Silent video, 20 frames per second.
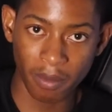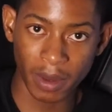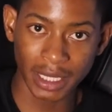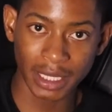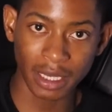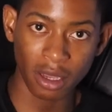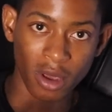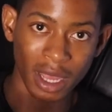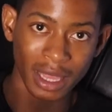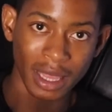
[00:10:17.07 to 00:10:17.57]

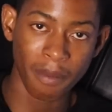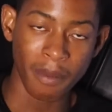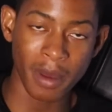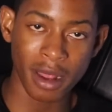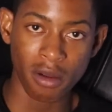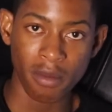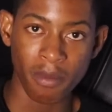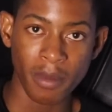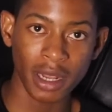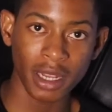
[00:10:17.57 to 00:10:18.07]
Basically, you are the
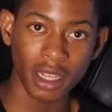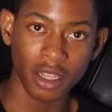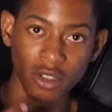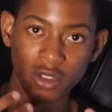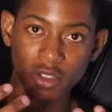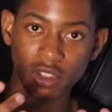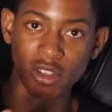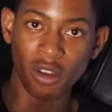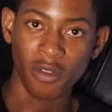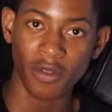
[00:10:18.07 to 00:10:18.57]
middleman
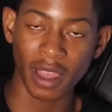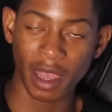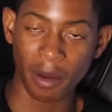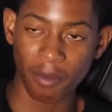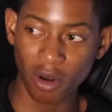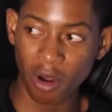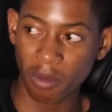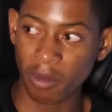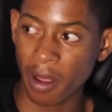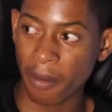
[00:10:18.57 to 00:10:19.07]
into solving a
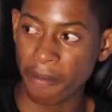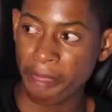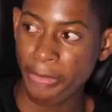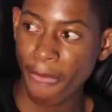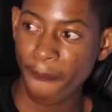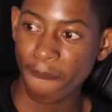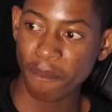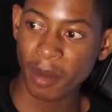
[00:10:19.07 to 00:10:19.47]
problem.